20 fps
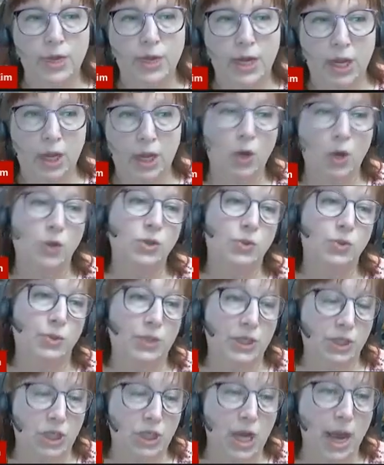that it goes with
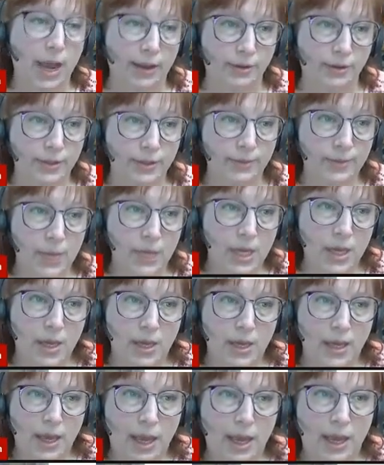the child.
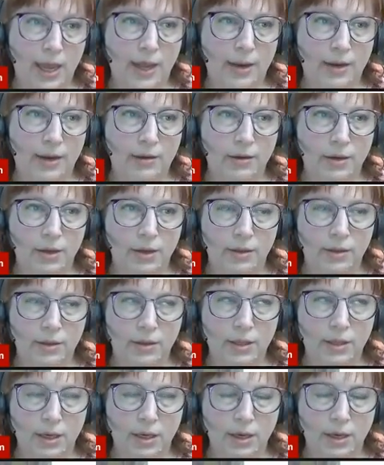And
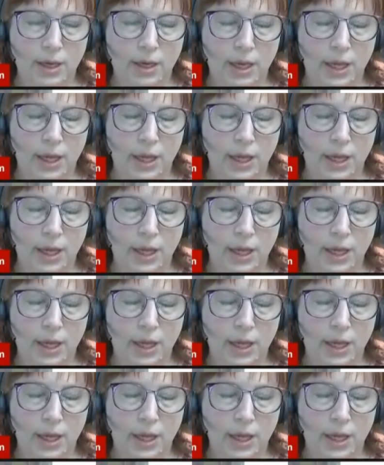the